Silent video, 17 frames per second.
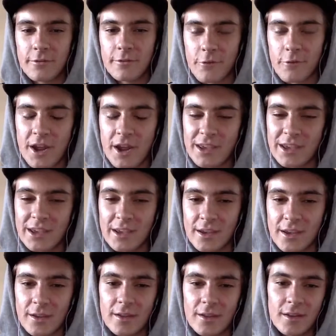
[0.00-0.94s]
That dude,
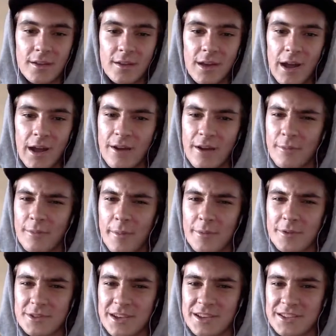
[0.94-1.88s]
Frankie.
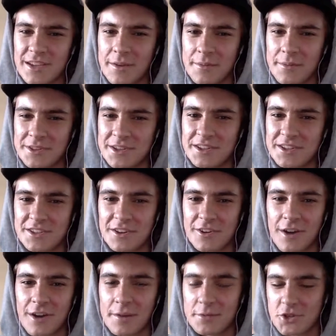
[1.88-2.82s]
I don't remember his last name.
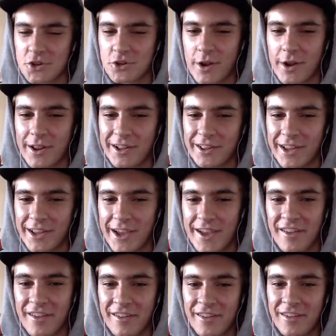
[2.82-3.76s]
His Instagram's Shred
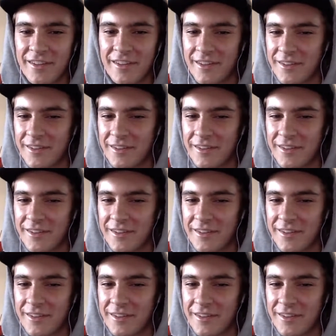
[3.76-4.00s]
LA.